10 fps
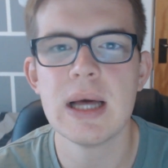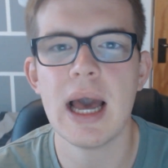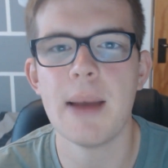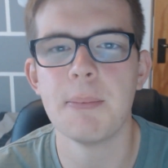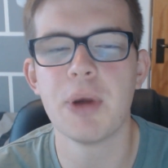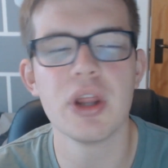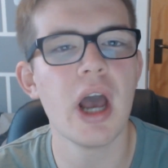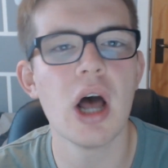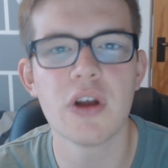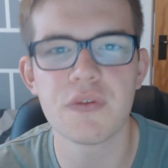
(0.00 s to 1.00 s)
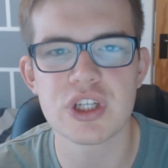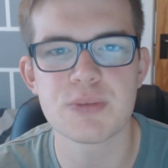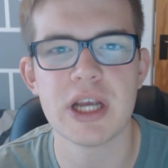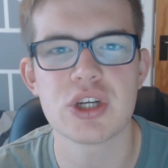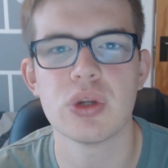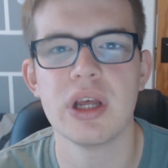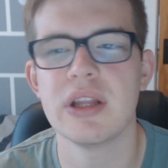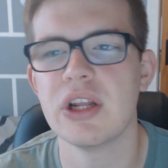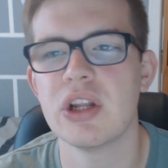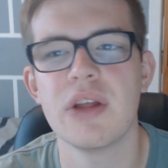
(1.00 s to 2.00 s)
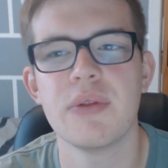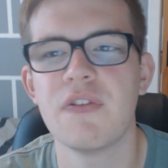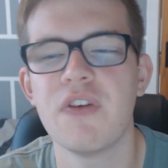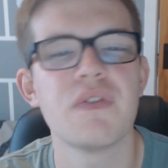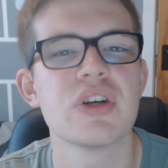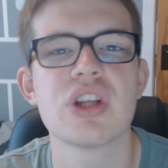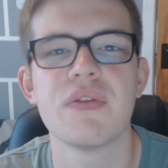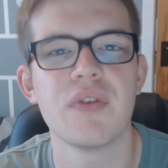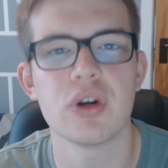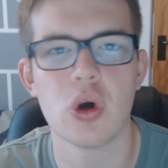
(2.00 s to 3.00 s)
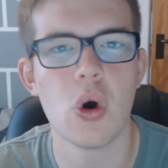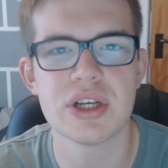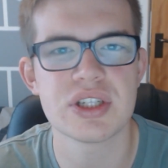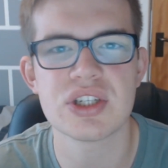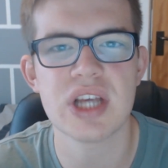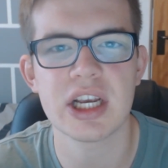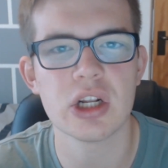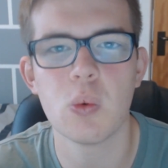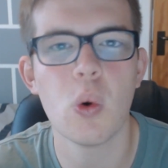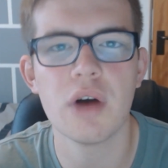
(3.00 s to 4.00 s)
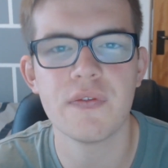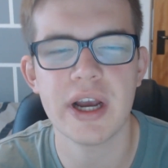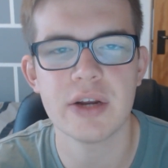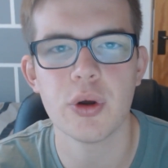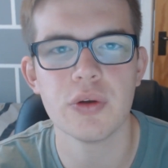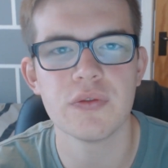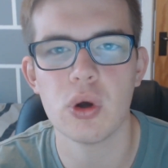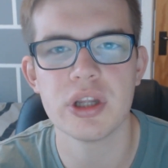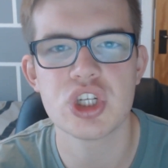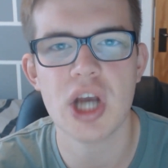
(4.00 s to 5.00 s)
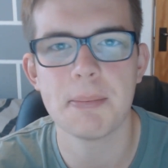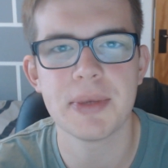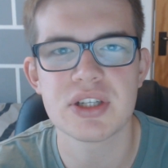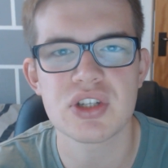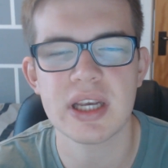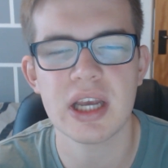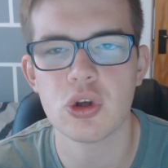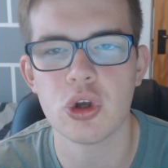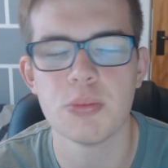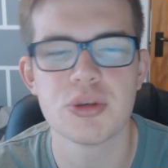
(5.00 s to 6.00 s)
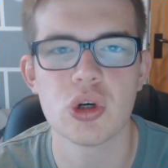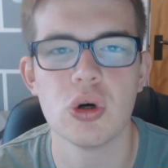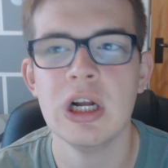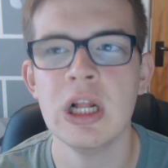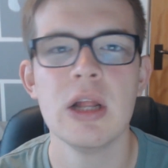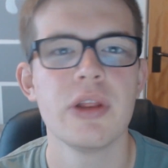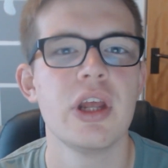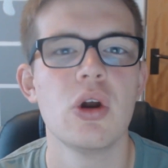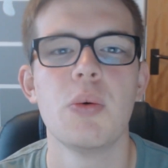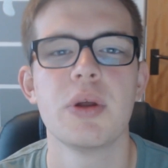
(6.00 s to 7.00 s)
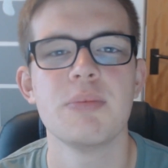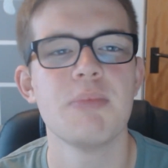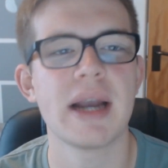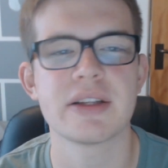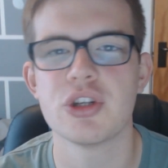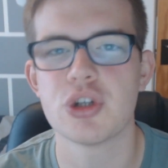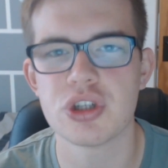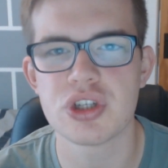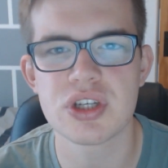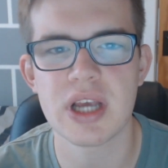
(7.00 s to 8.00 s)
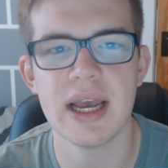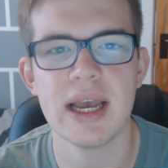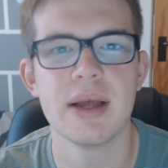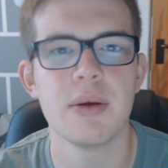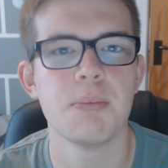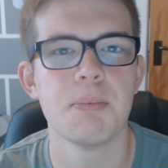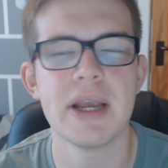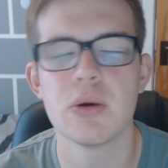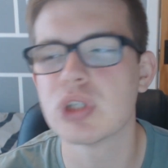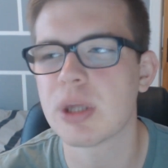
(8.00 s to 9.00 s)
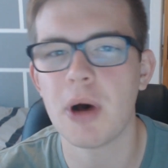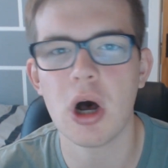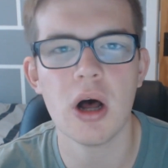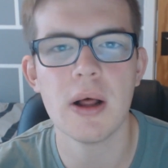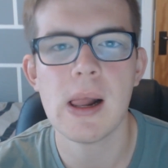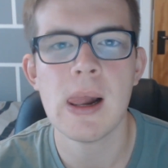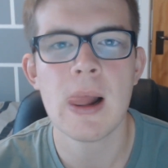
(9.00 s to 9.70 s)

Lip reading: But they are nothing special. The furthest I've ever got is the second qualifying round for the Champions League in Europe. So, you know, magnitudes, miles apart.